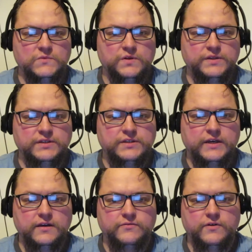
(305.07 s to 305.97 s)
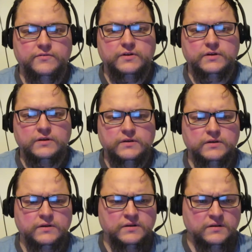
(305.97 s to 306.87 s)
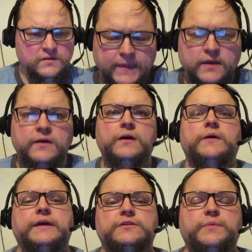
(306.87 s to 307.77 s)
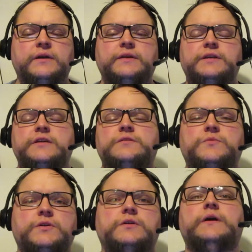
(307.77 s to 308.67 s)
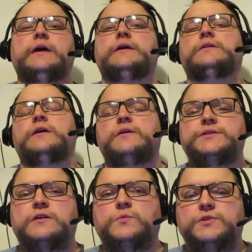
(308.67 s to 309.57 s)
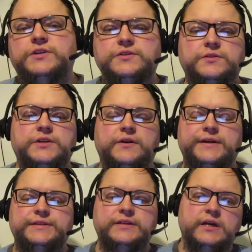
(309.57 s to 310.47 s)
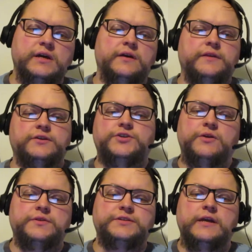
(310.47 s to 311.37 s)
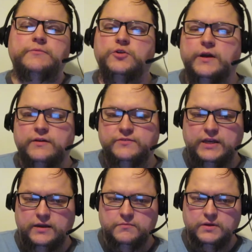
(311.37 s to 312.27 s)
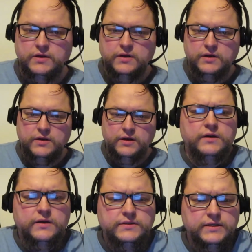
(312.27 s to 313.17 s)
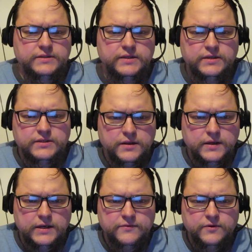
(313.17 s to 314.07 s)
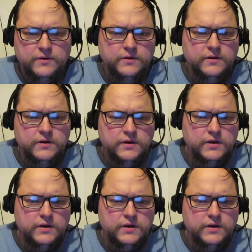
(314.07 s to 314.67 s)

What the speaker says: Oh, this is taking forever. Okay, so apparently Tenchi Muyo and Alhazard were sister series that shared the same creative team. It says that they differ